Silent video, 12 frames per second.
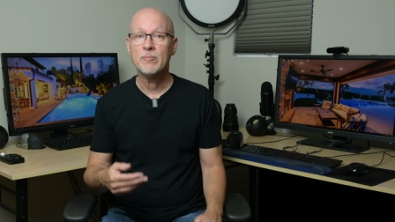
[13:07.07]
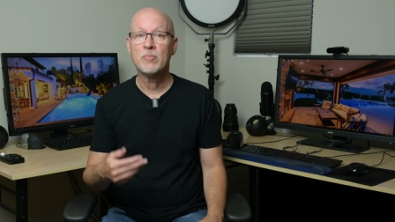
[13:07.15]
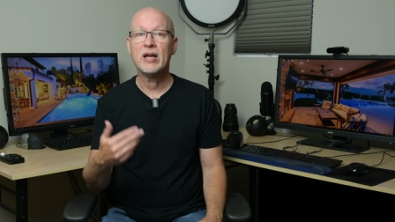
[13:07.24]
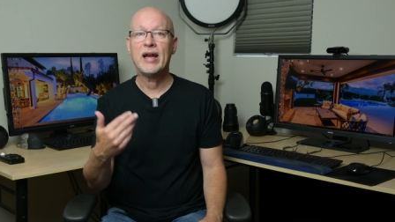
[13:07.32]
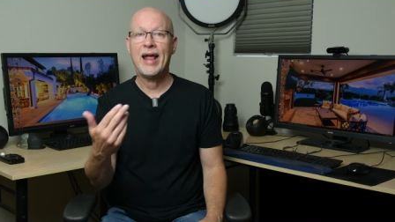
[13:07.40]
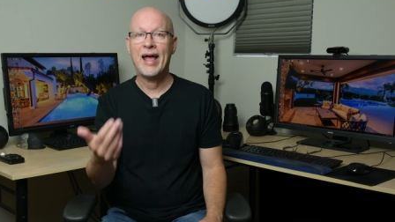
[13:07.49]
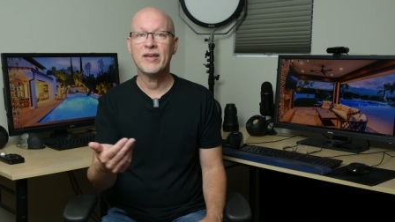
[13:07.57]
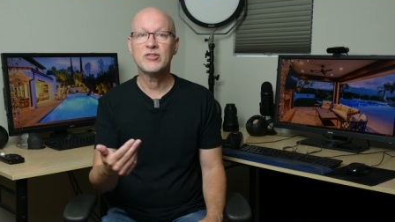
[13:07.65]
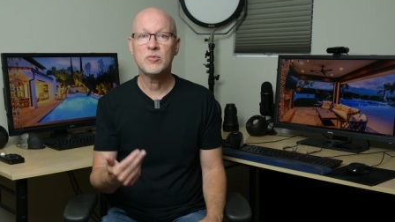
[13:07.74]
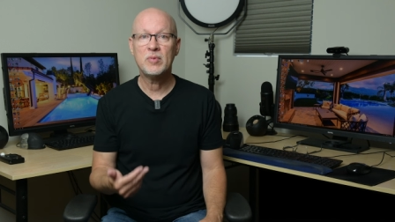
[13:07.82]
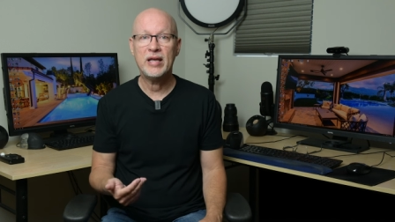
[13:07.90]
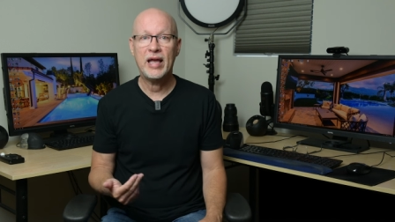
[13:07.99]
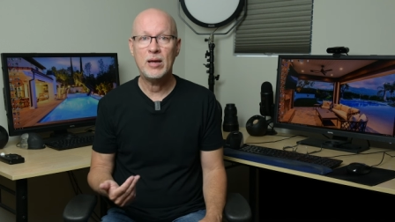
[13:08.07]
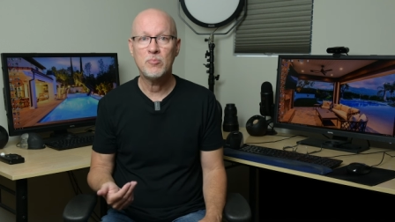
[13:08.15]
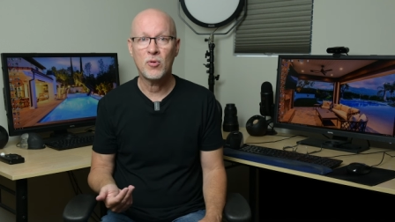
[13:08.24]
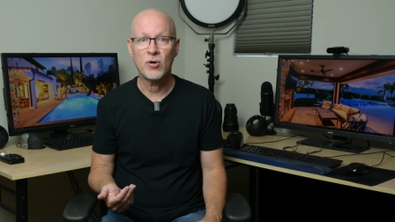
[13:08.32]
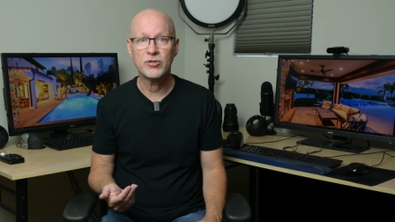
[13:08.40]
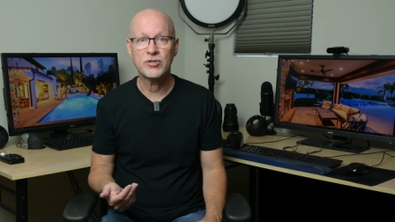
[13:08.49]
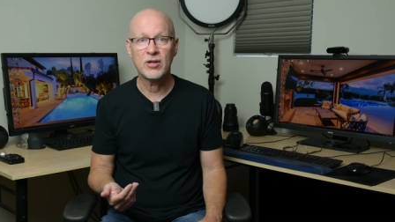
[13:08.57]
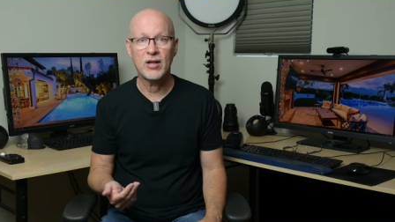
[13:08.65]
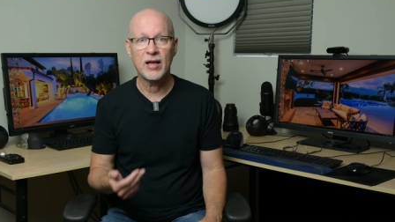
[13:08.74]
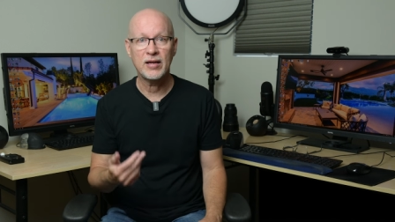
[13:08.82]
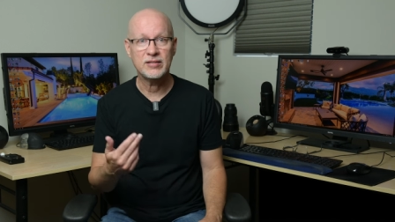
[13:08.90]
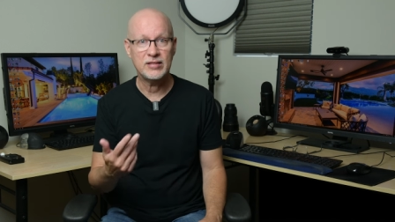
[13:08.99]
but it has to be a
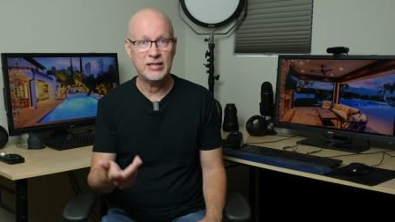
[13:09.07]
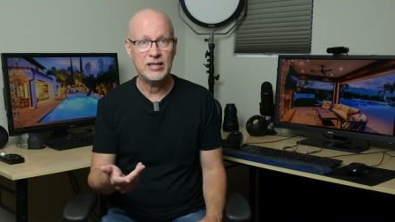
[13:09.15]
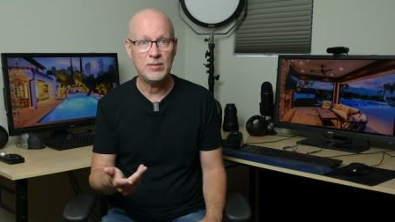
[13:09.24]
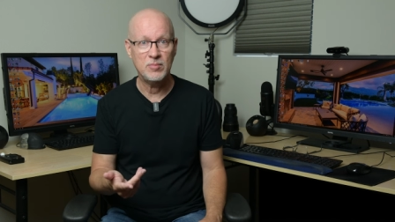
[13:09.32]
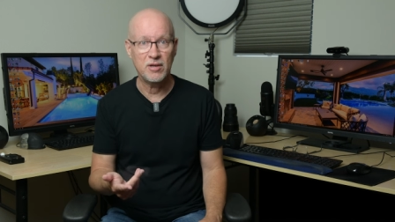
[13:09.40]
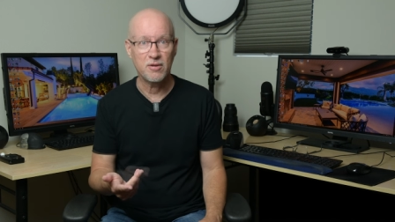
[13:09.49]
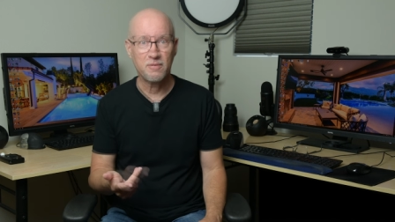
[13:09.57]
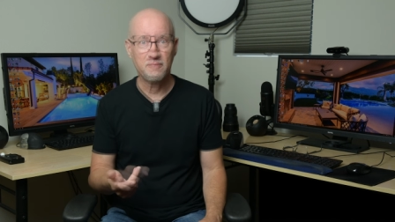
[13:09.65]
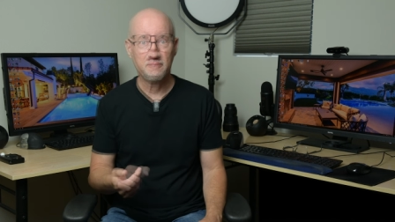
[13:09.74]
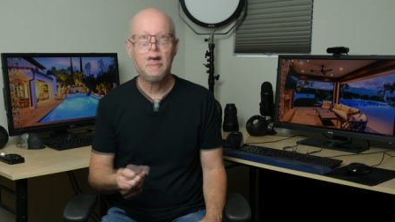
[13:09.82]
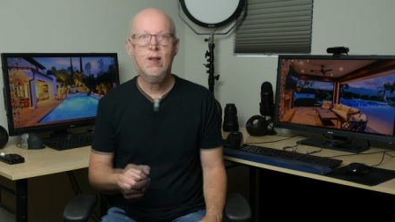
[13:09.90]
personalized email.